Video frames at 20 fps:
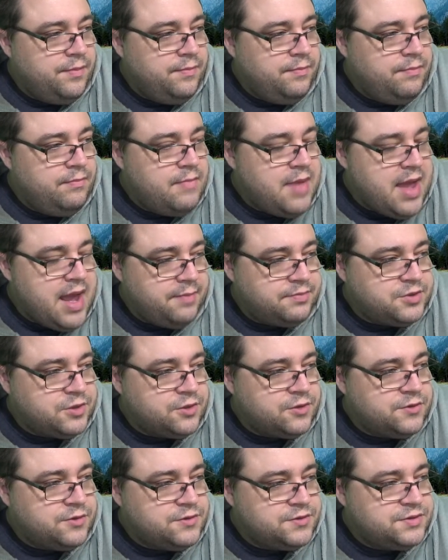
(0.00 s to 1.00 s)
map
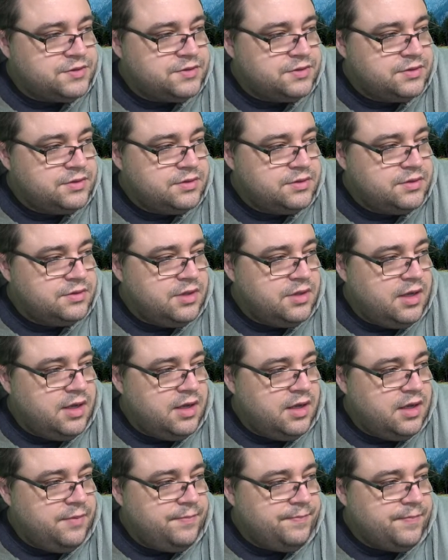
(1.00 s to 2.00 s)
turtles
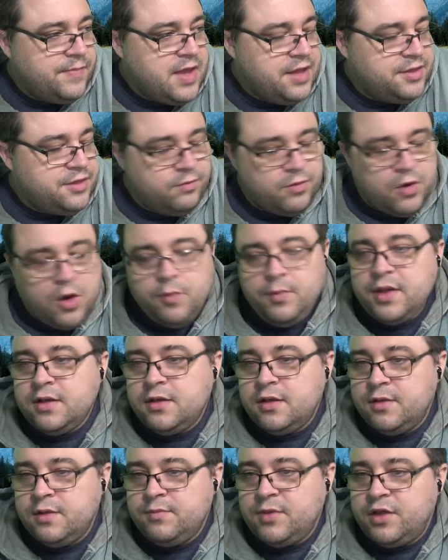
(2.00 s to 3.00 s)
at the moment
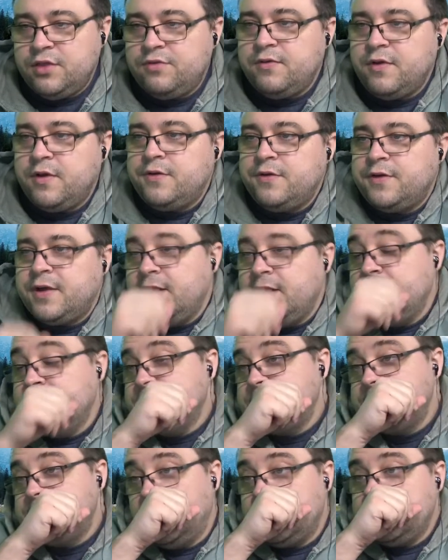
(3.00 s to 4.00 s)
in my 300-gallon
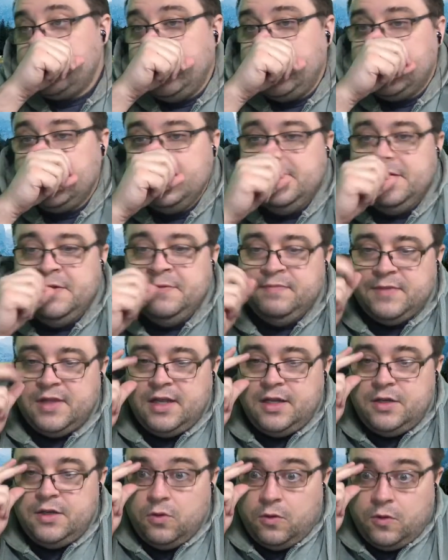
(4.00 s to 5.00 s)
stock tank
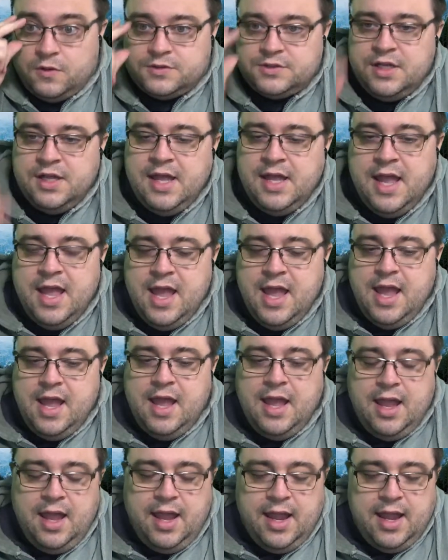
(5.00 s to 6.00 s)
indoors,
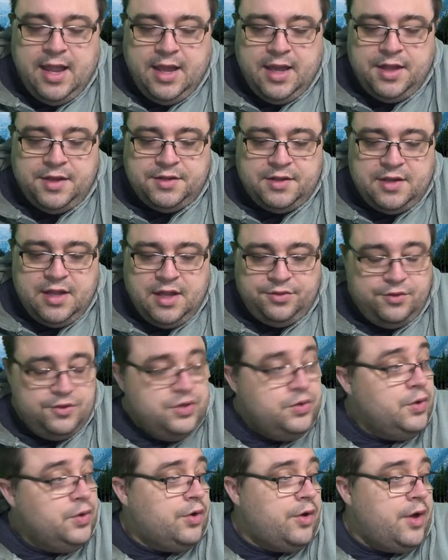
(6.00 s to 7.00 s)
and they're
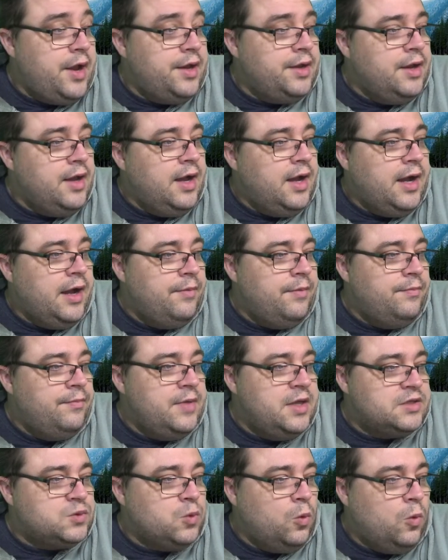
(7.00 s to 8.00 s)
doing great.
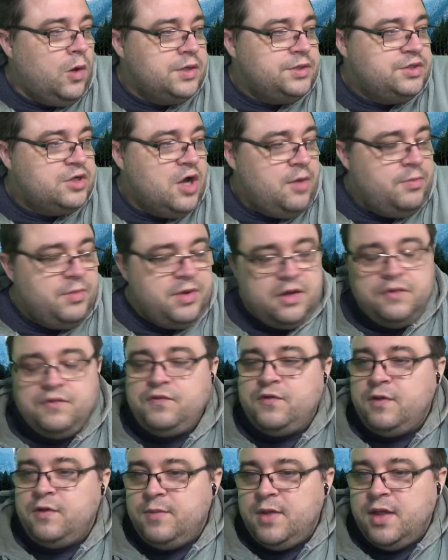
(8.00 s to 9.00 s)
It's 1 dominant
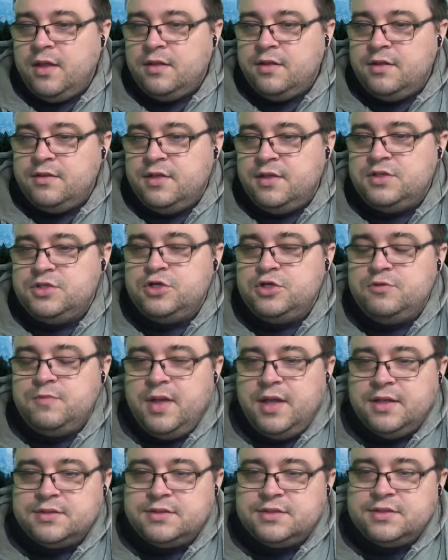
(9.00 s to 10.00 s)
female and then 2
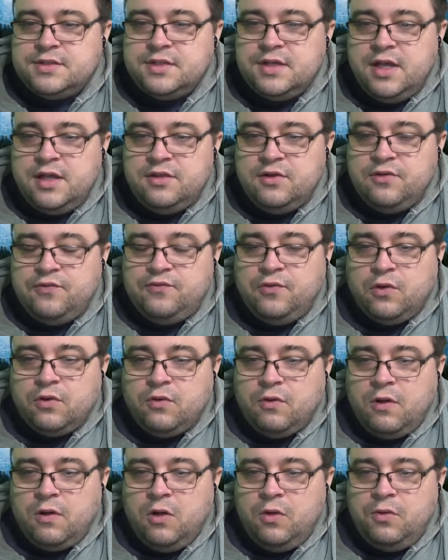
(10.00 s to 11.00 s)
males, and they're full
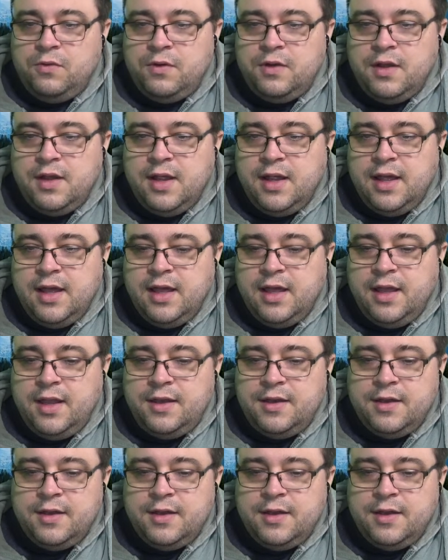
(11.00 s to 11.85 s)
grown, and